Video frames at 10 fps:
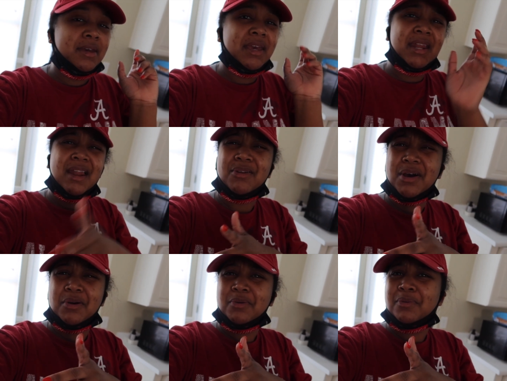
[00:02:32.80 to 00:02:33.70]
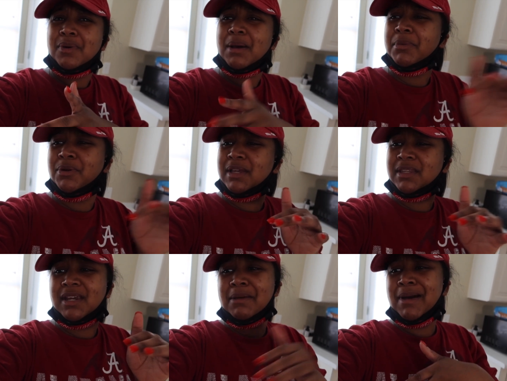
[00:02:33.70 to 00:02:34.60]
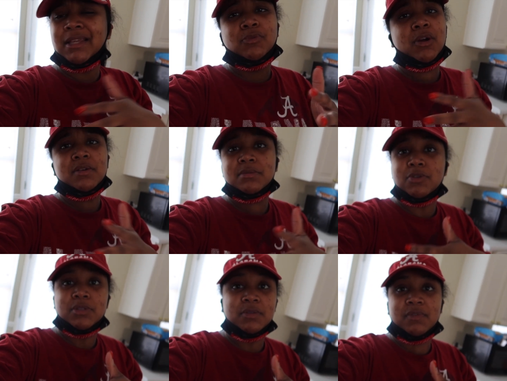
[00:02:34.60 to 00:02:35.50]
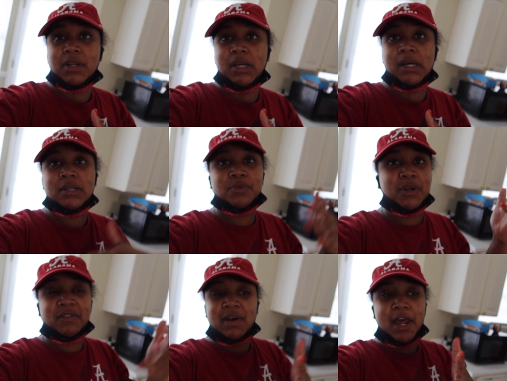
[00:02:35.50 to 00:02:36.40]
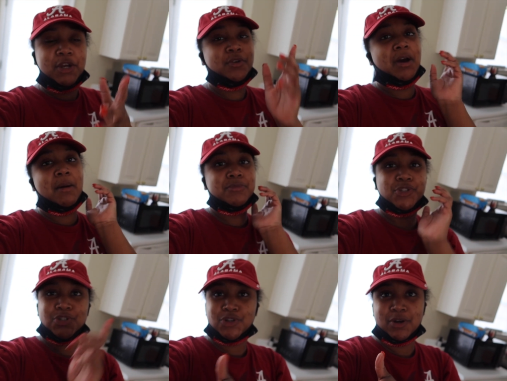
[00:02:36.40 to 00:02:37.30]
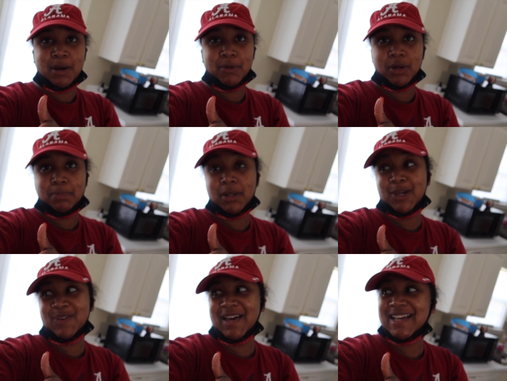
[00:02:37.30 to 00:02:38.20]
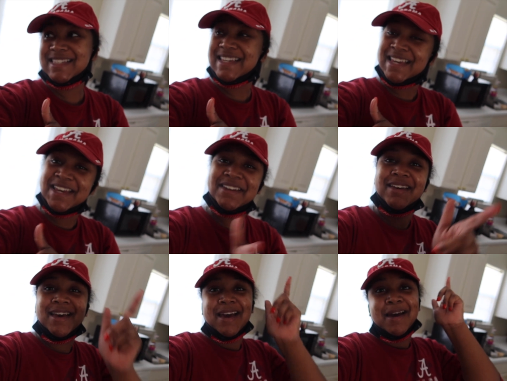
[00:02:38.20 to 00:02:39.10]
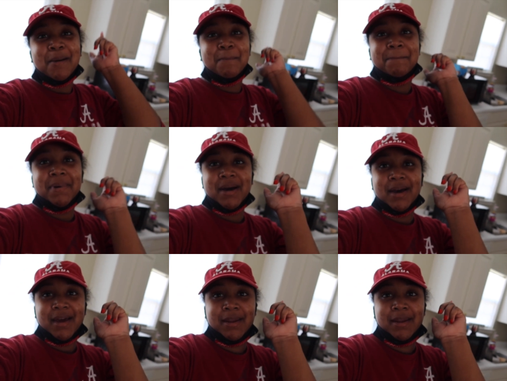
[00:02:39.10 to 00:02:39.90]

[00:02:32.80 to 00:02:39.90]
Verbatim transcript: and I don't know what I'm gonna do after that. I might have to work on some YouTube videos. Whatever I do, I'm sure I'm gonna plug you guys in. But,